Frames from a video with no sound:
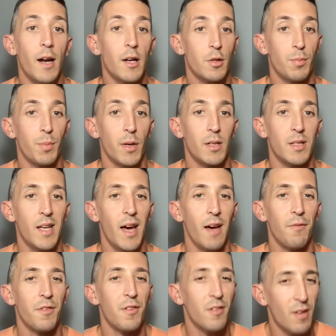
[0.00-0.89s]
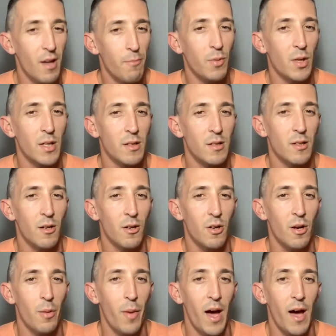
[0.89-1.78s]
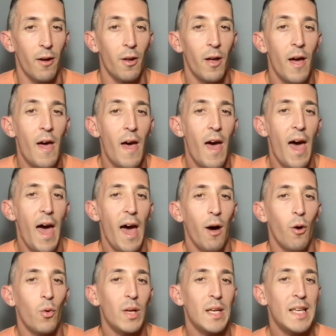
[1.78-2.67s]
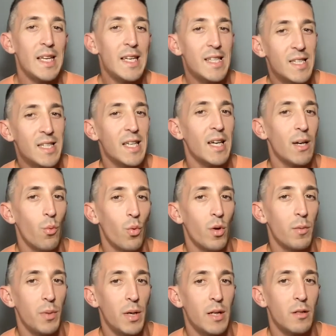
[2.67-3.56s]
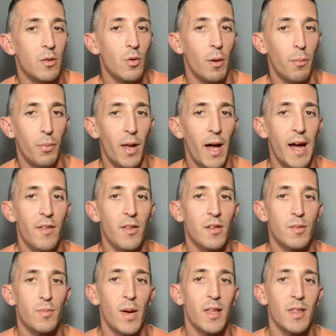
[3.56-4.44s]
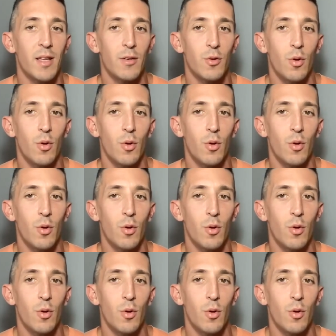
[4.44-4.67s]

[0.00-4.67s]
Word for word: experts have some concern about how easy it would be to apply this method